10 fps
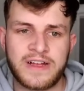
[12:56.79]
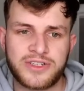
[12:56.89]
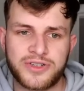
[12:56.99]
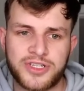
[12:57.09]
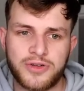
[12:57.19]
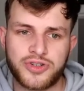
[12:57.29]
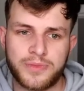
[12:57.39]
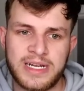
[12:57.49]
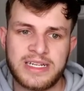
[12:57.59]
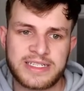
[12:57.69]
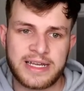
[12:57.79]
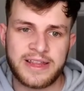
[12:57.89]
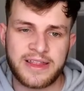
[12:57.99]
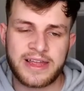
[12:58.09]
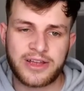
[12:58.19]
fans on social media saying
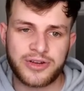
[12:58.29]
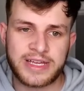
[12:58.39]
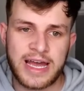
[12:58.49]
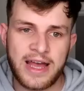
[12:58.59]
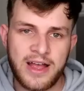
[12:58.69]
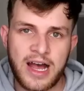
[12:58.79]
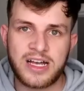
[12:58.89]
that they could get